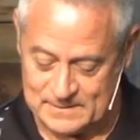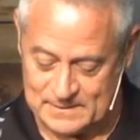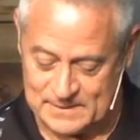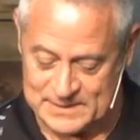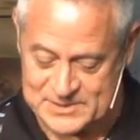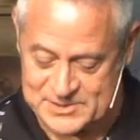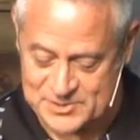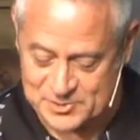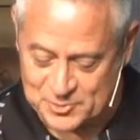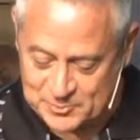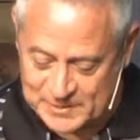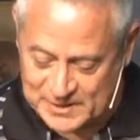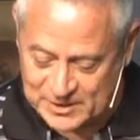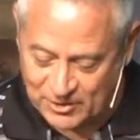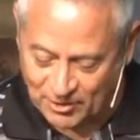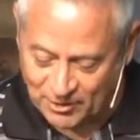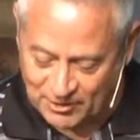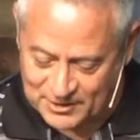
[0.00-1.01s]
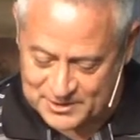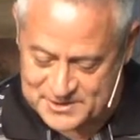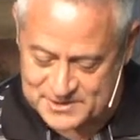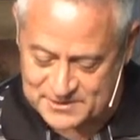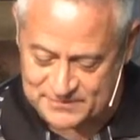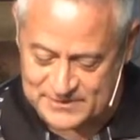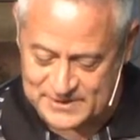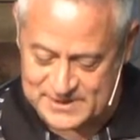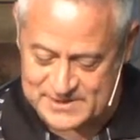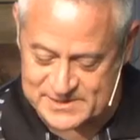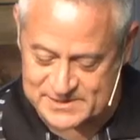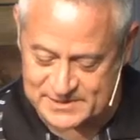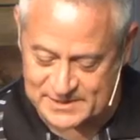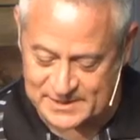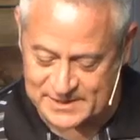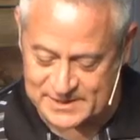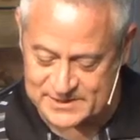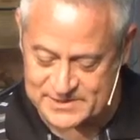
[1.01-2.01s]
And so, because of these
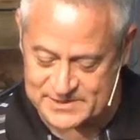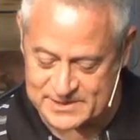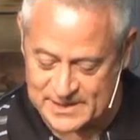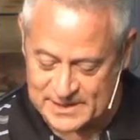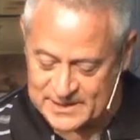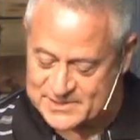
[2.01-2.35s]
things,